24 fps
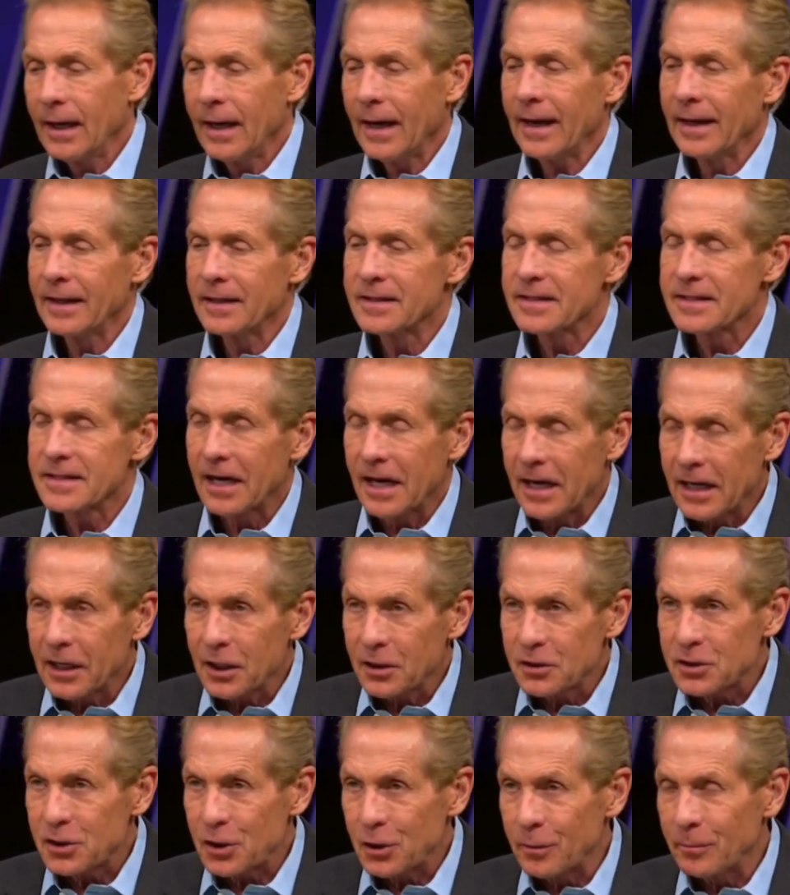And
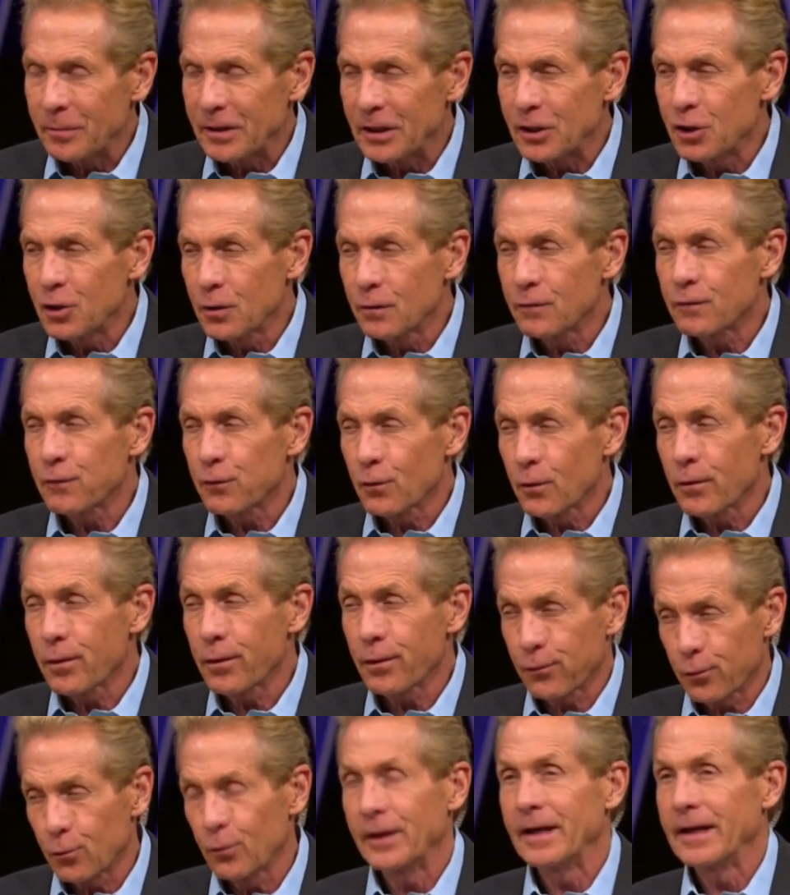Zion's going to be good for
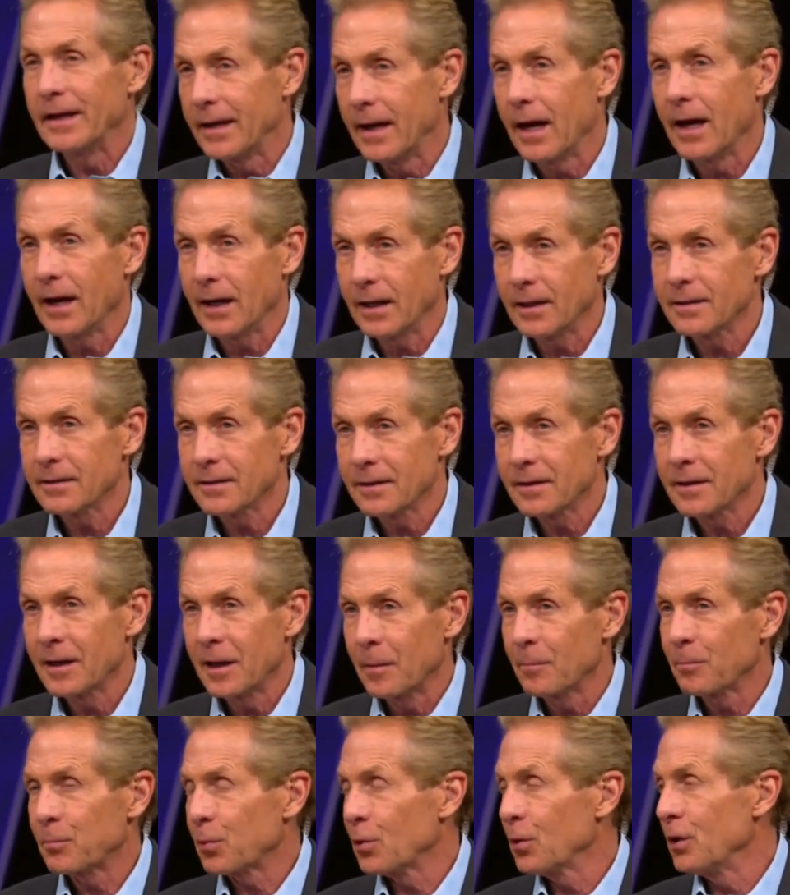3 a night.
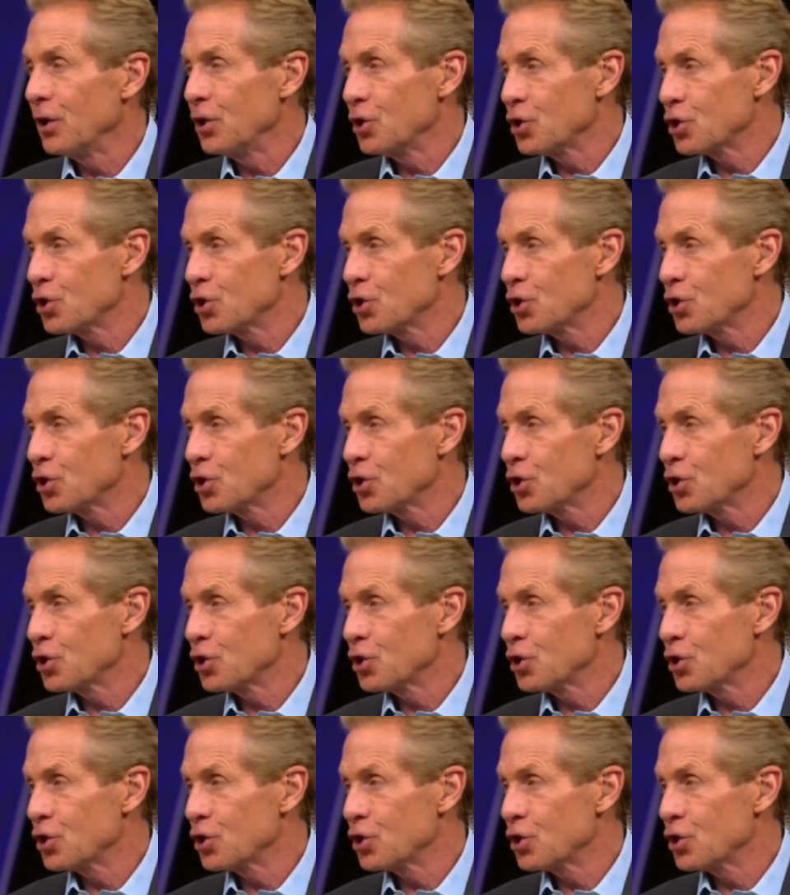I'm pretty